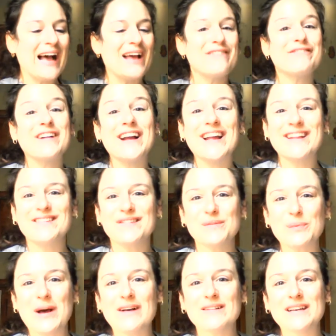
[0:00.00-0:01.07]
Hi friends,
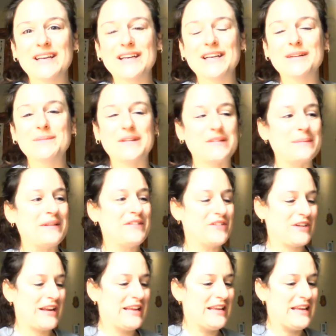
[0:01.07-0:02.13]
welcome. It's Miss
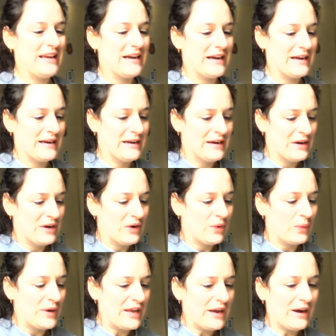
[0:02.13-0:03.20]
Drake here.
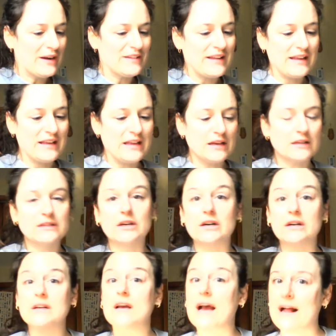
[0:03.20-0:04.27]
We are taking a
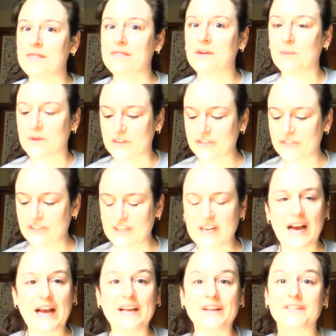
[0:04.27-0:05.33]
look at the worksheet
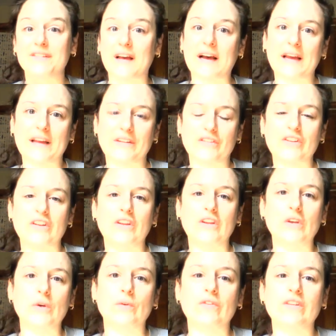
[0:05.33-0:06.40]
I assigned to
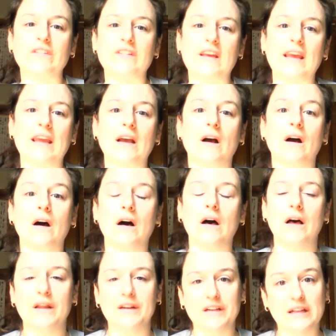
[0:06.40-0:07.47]
you today
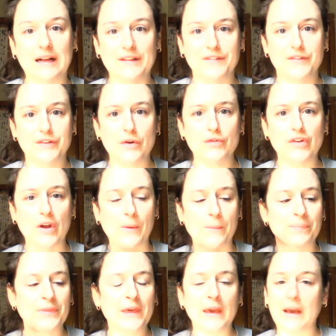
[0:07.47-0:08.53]
on Class Dojo.
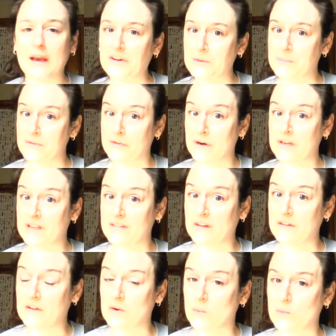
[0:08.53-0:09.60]
I hope you've already
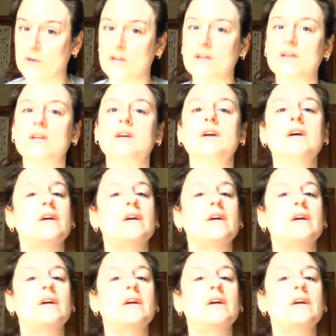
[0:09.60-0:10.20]
done your work.